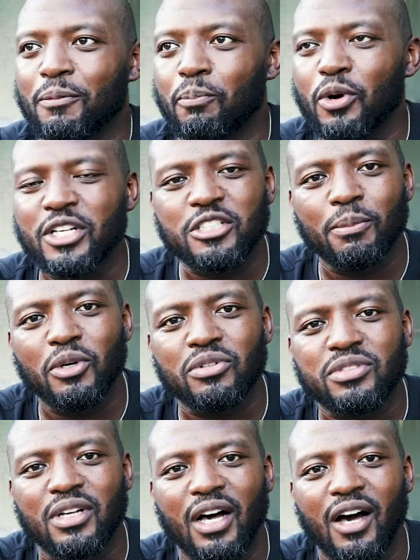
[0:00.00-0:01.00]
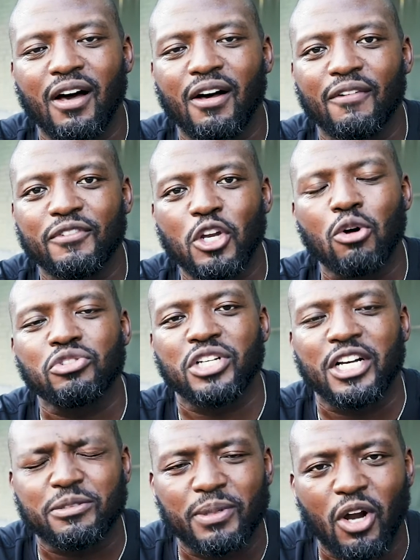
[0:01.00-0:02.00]
Principles of no
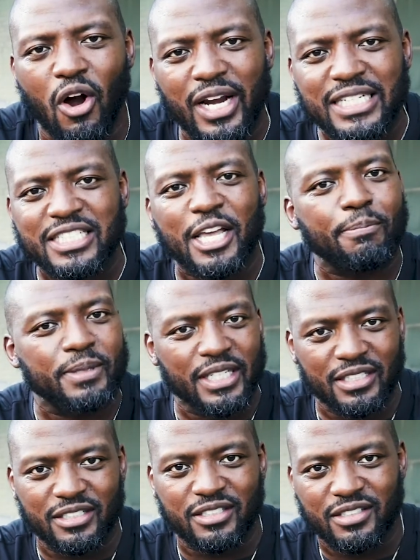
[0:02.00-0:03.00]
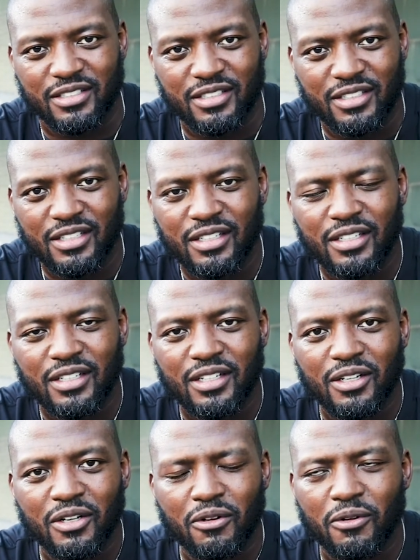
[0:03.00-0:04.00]
judgment are acceptance.
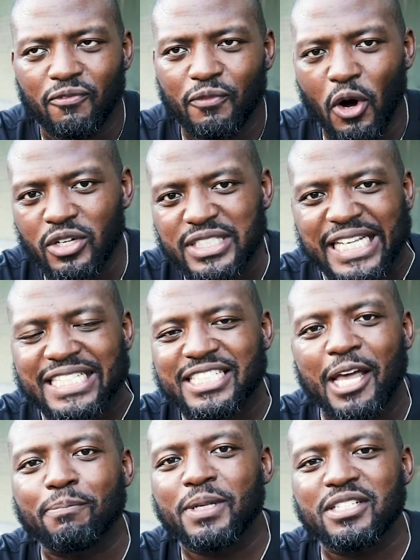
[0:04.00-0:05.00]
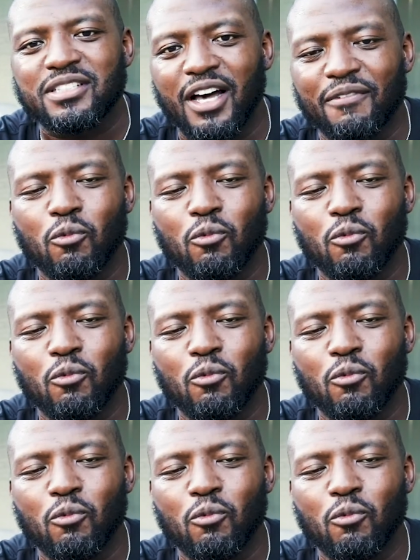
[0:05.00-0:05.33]
First, acceptance of